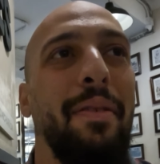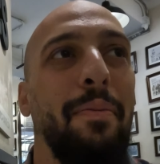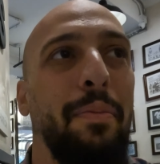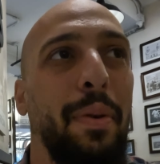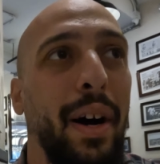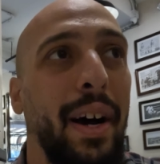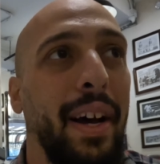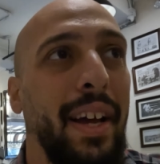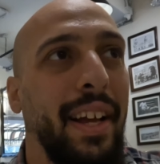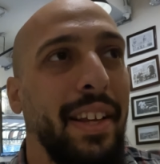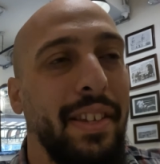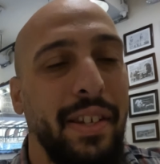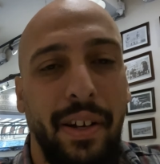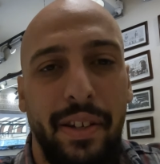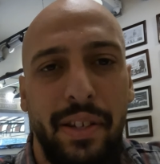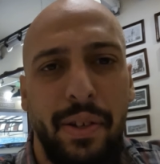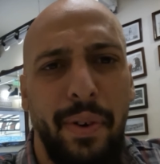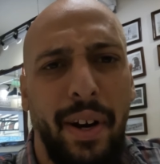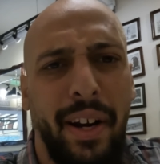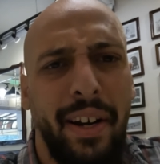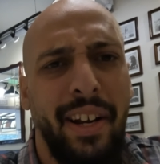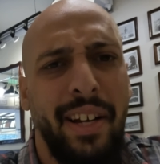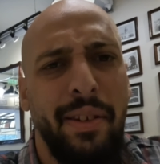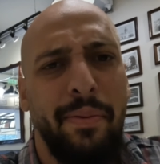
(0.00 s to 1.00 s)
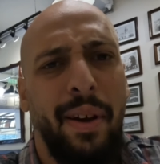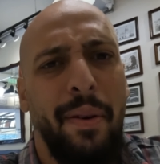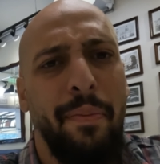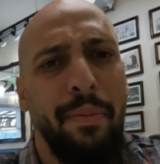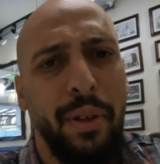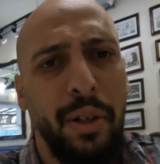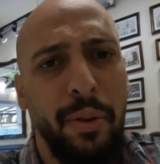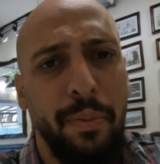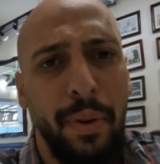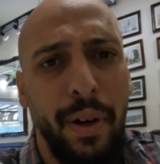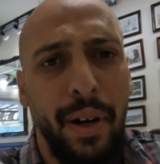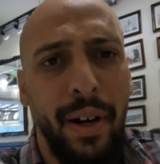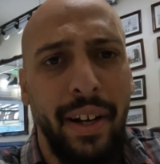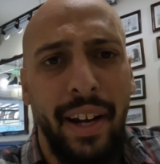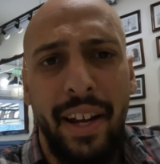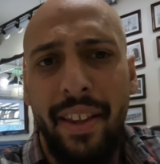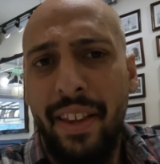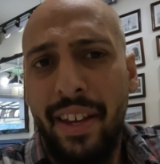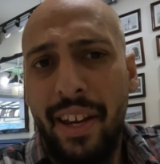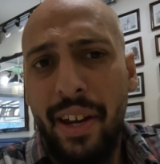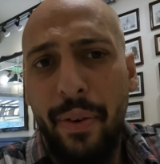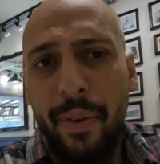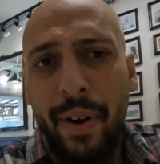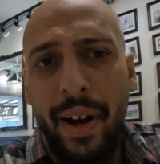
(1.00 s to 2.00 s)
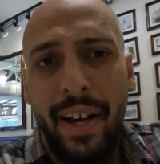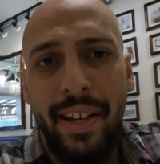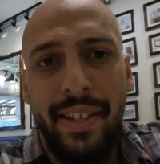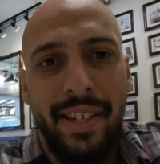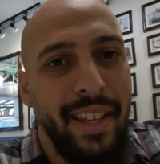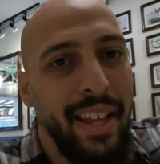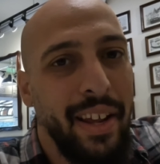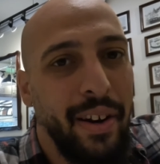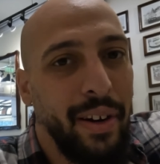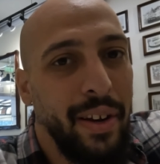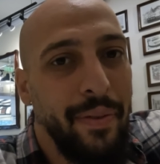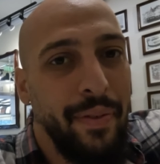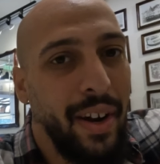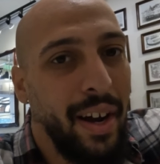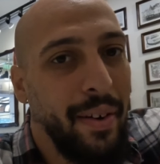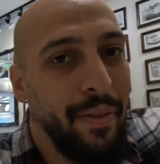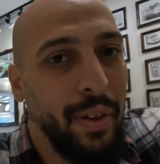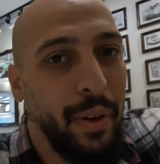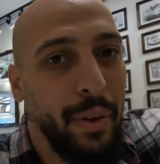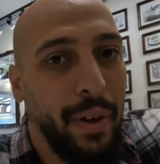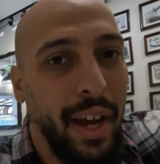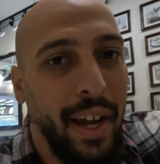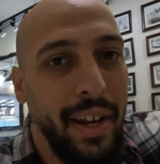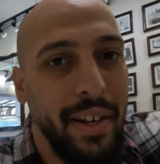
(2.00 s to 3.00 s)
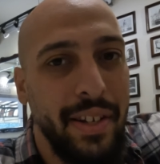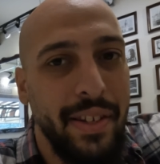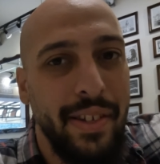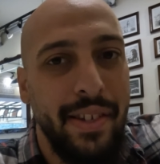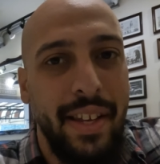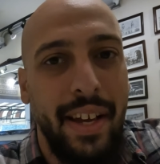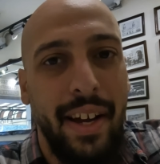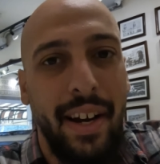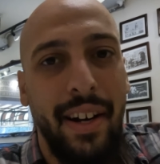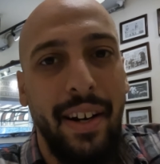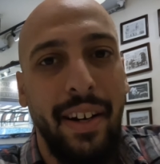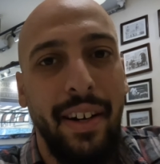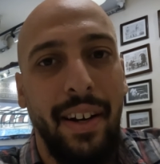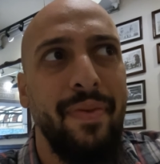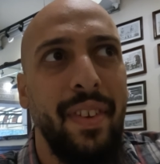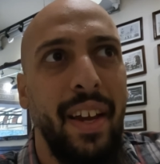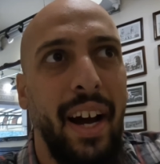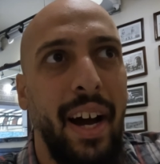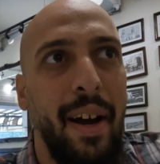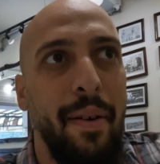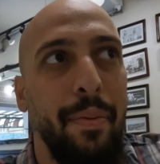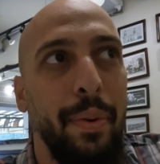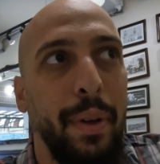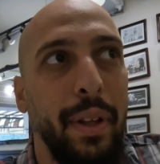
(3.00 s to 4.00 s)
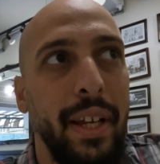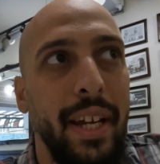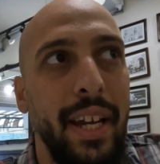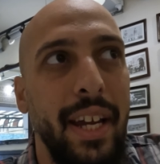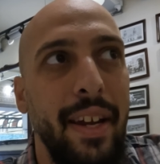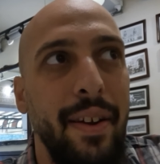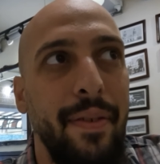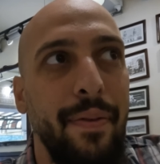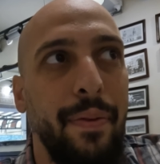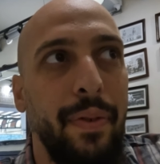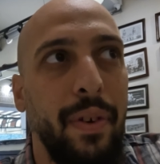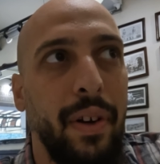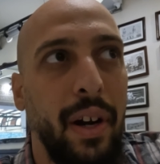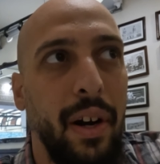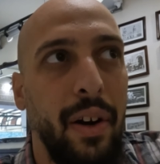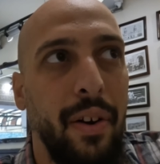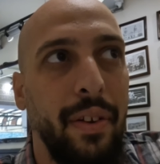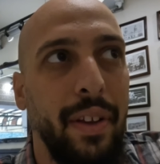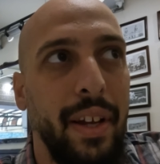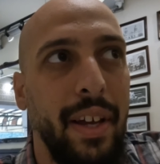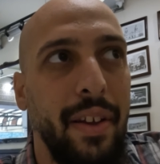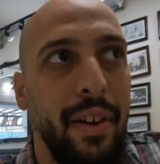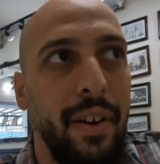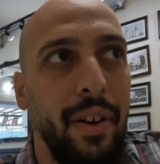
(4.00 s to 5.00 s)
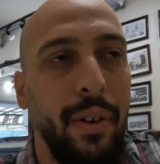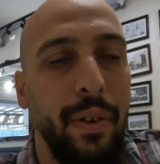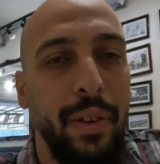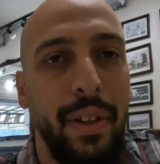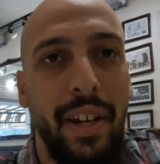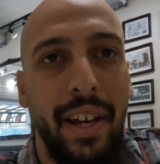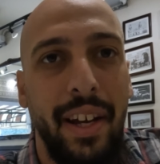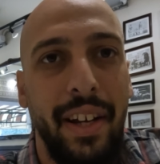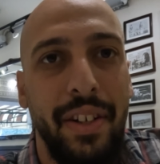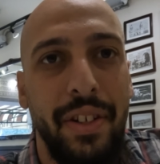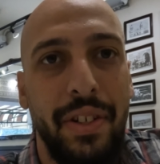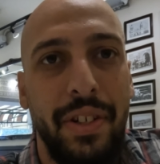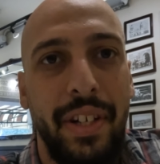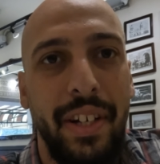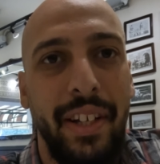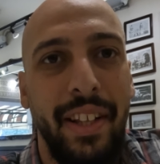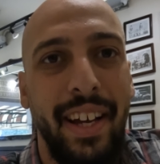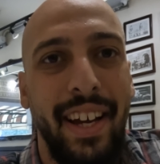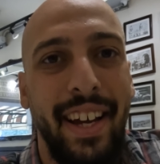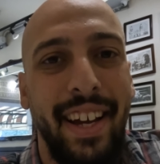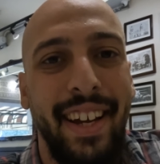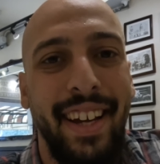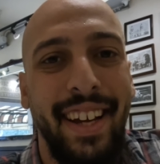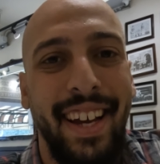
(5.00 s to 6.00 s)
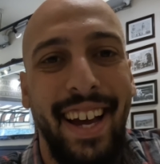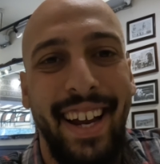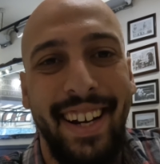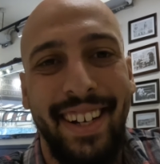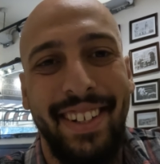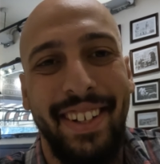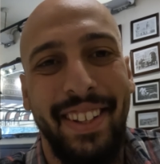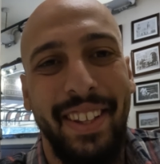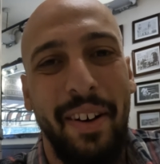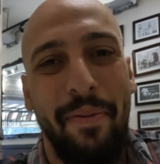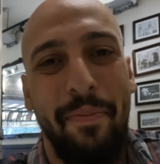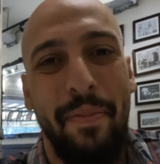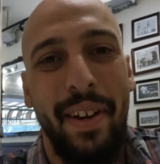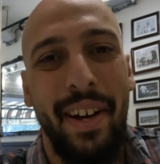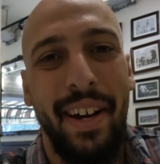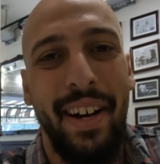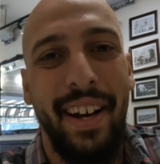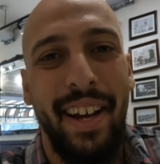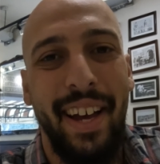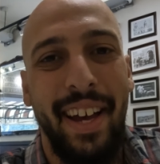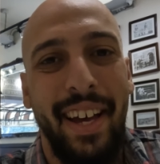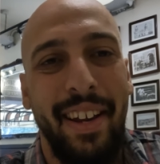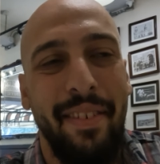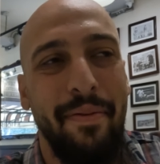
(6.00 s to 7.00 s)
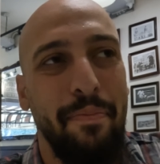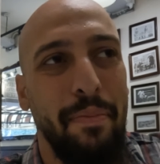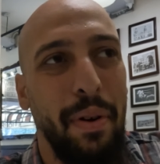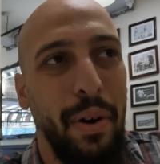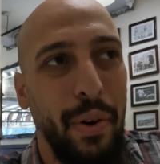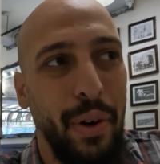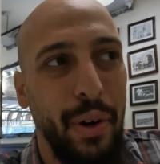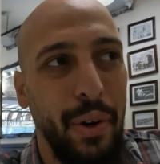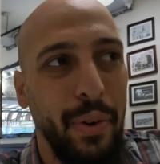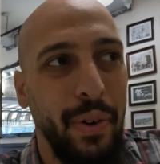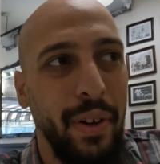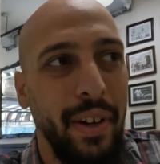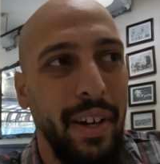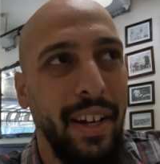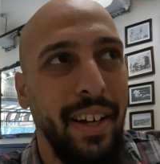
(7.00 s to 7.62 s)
But it's also recognized by Bloomberg in the US, and they don't even have locations there. I believe currently they're only in Chile and Colombia and Peru.